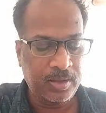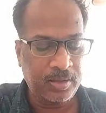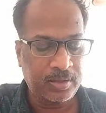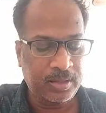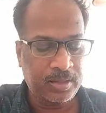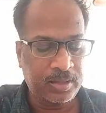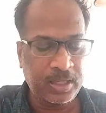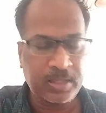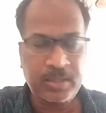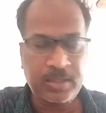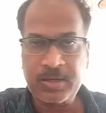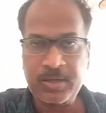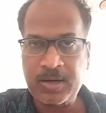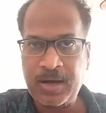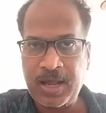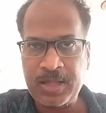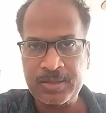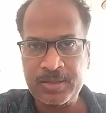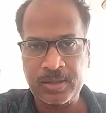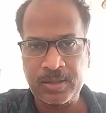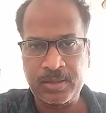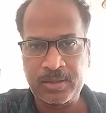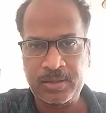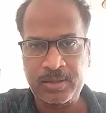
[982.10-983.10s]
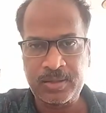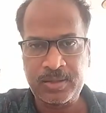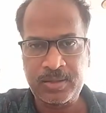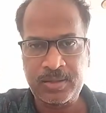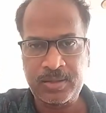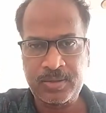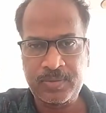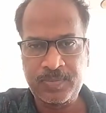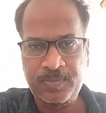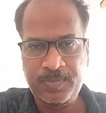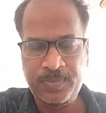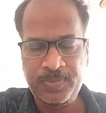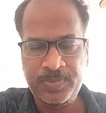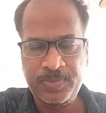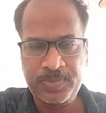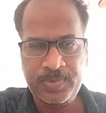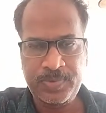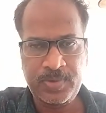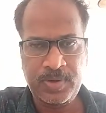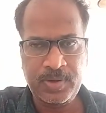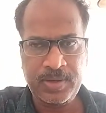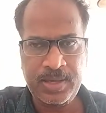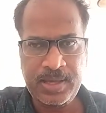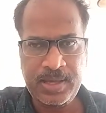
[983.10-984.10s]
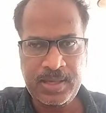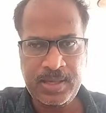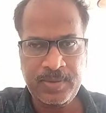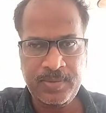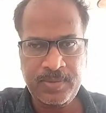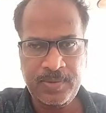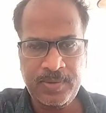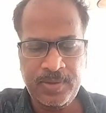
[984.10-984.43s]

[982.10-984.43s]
6 classes. Okay.